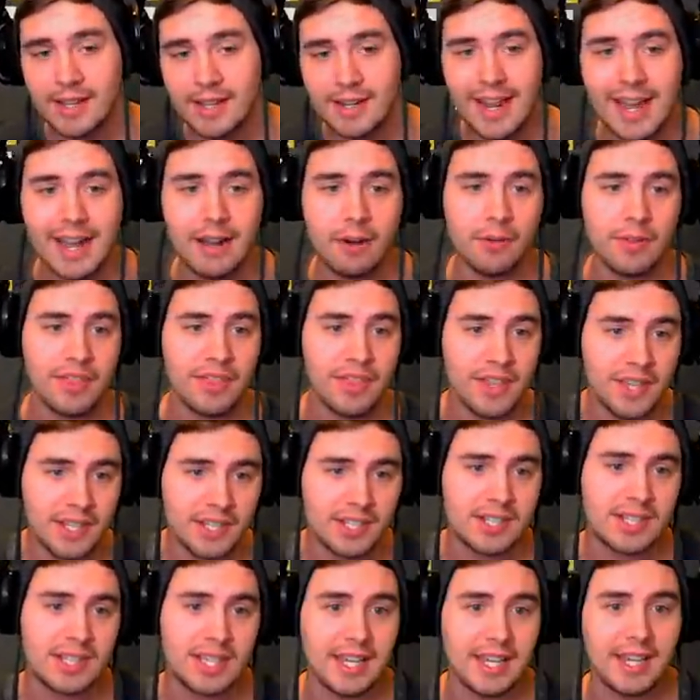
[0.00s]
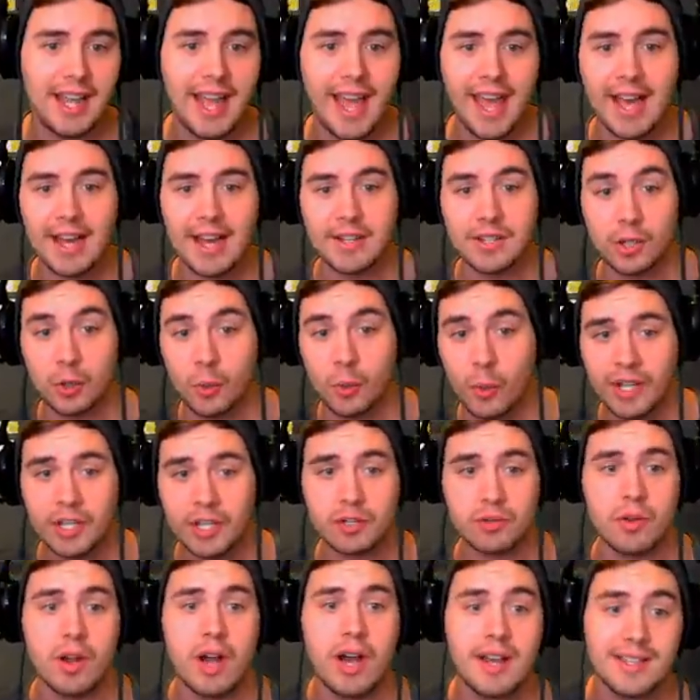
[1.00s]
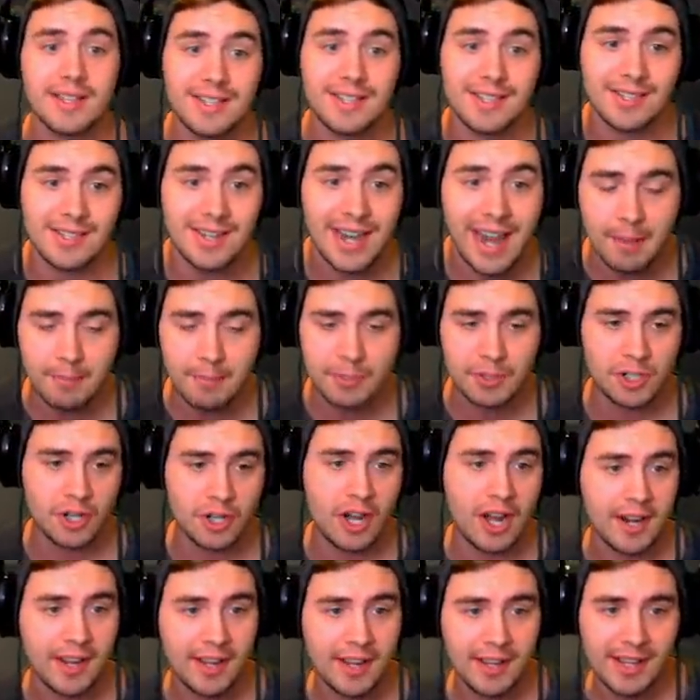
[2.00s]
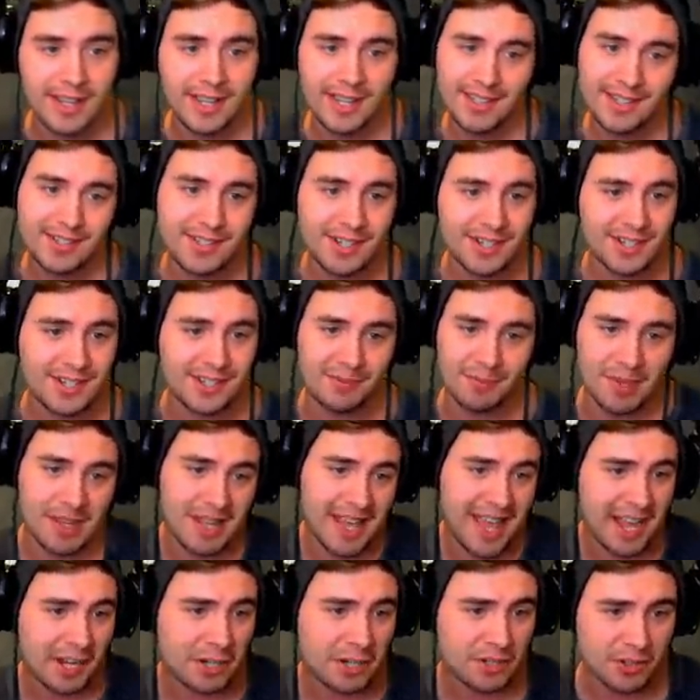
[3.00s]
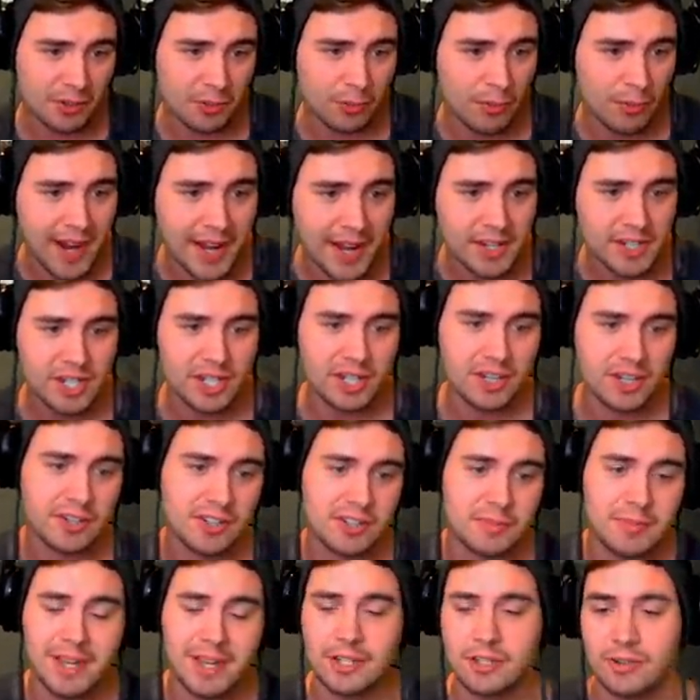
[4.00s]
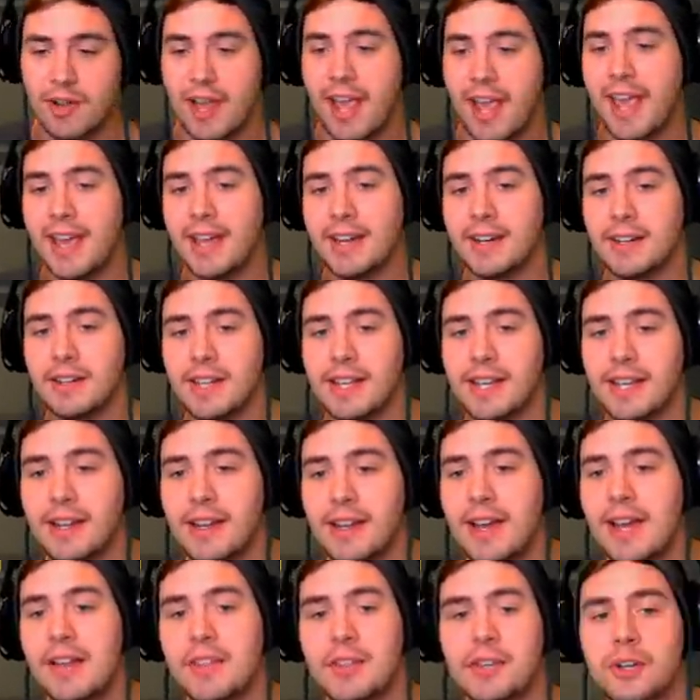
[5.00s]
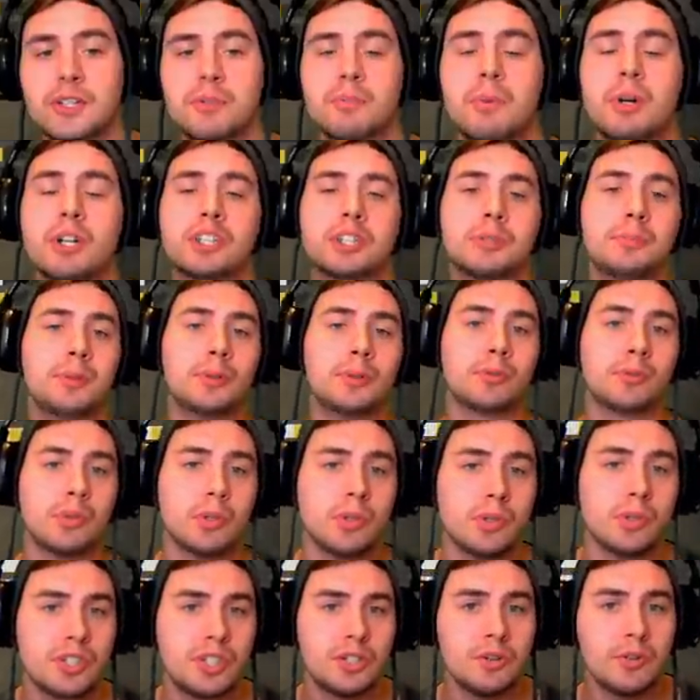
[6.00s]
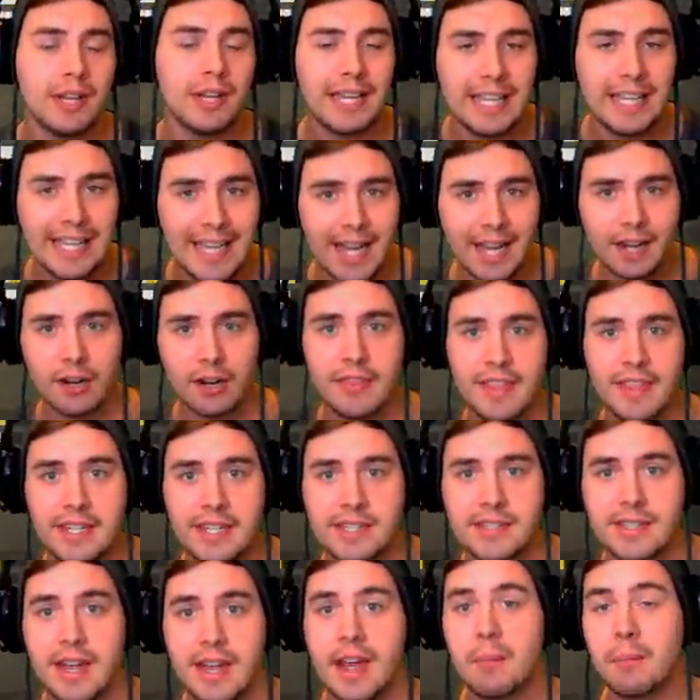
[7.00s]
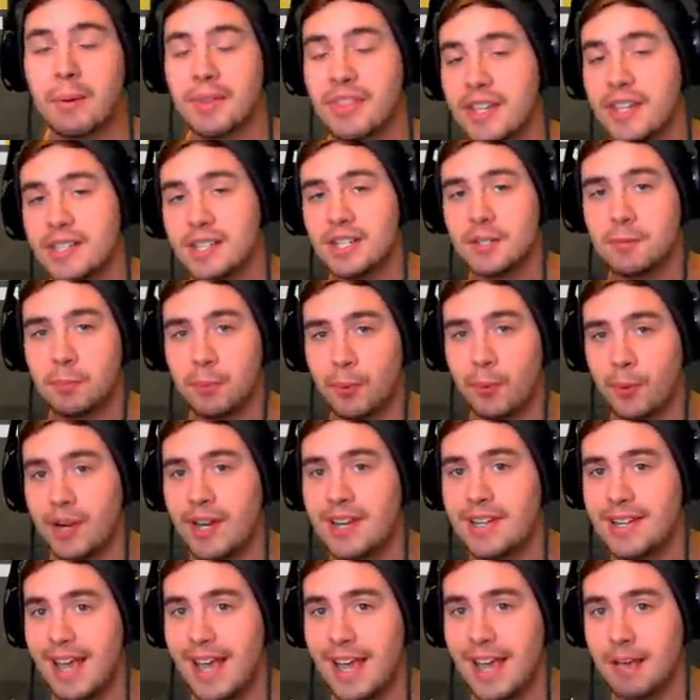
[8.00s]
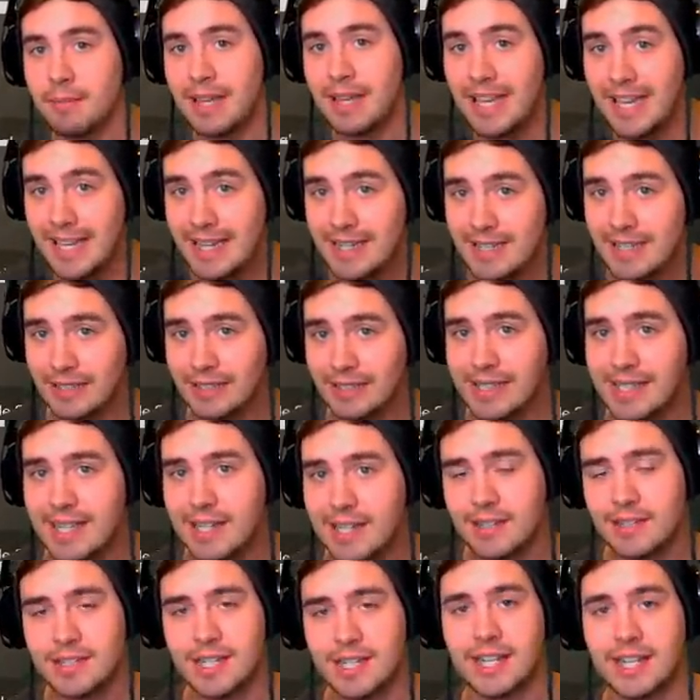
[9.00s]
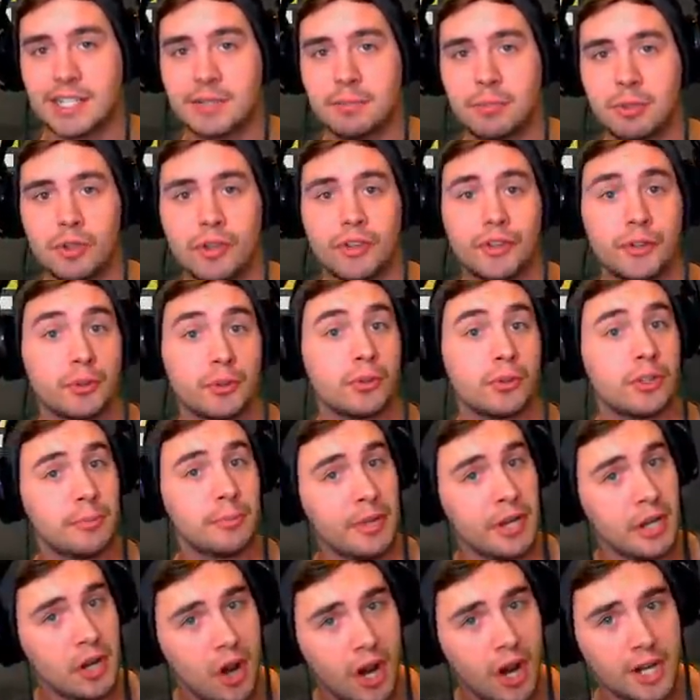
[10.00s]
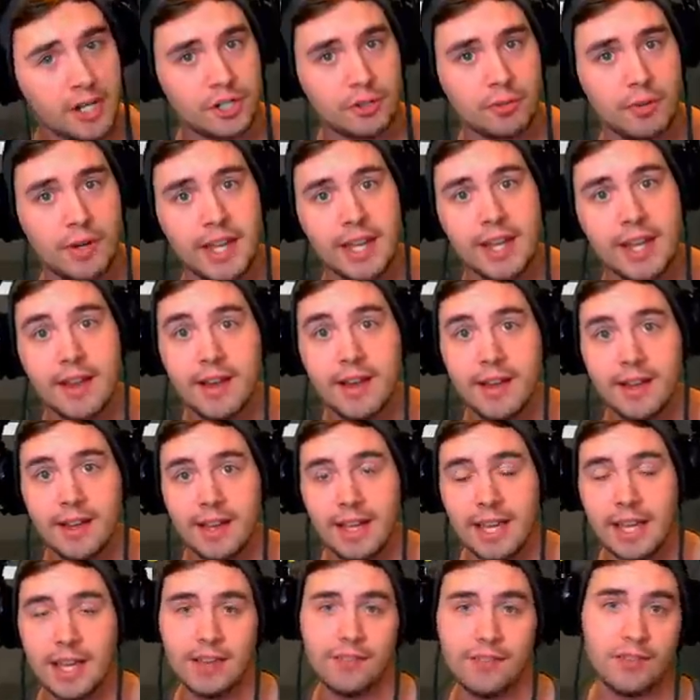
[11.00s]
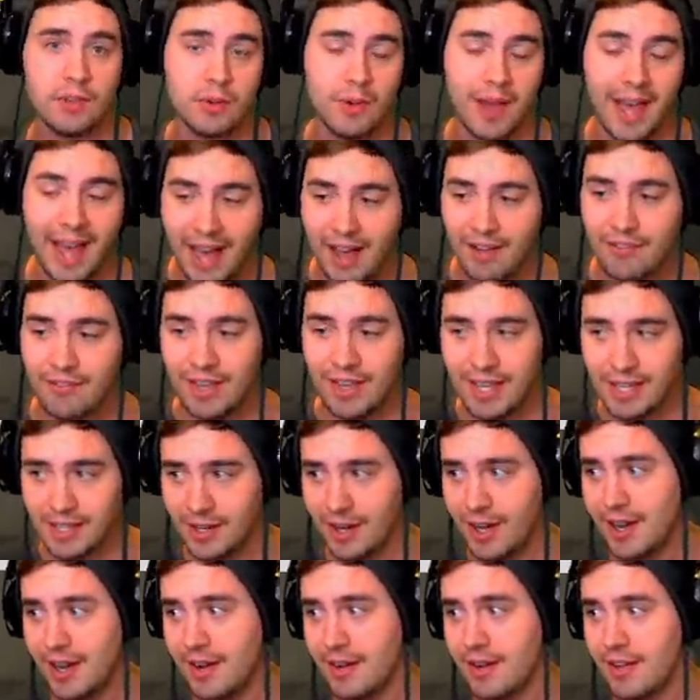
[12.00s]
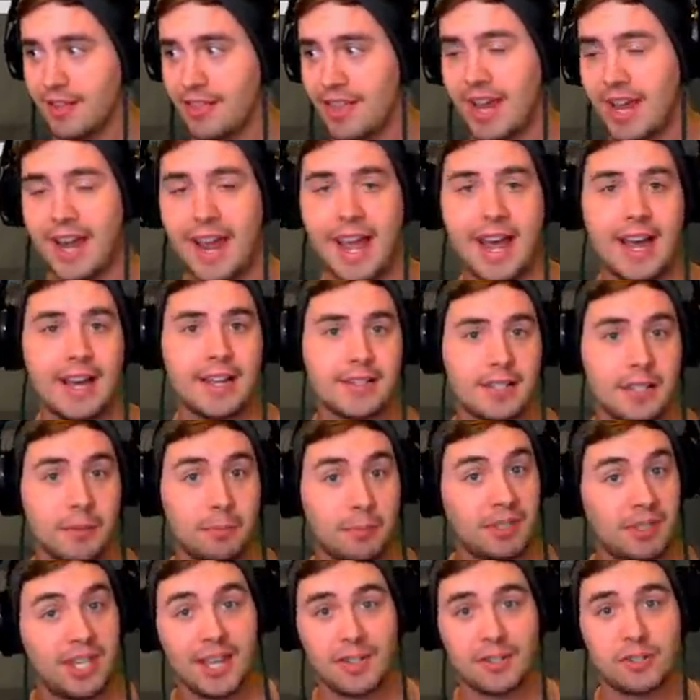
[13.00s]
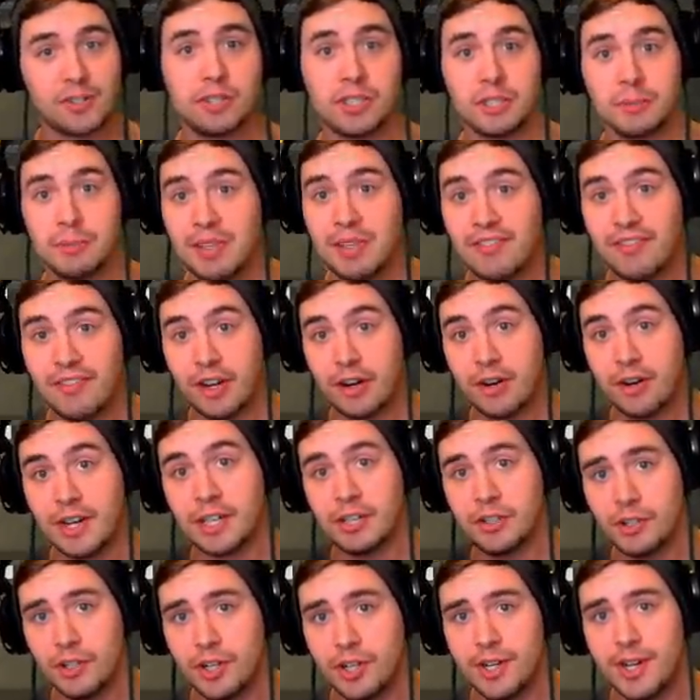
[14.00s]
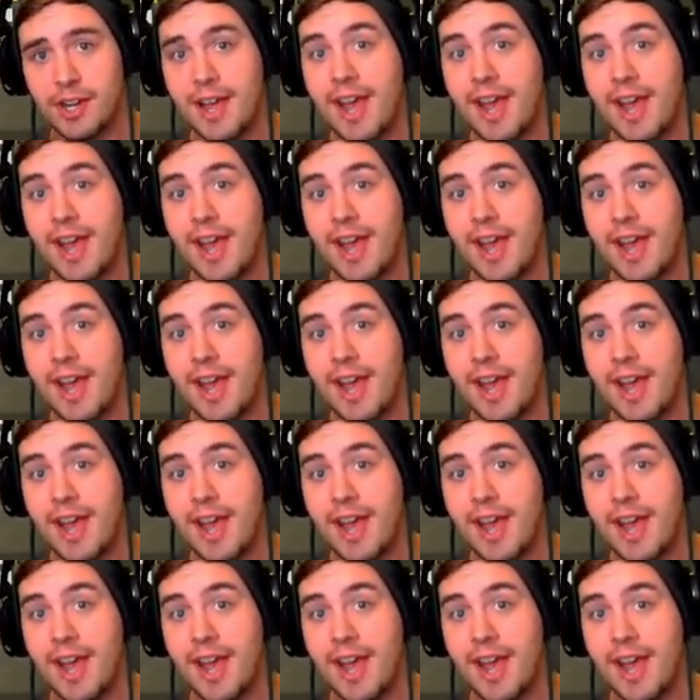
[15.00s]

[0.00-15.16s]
Now, this thing has quick draw, snapshot, it's got some extra range here, some extra handling. There's multiple rolls you can get on this, but this is pretty damn easily accessible through the menagerie if you have a gun that has the potential to be very good,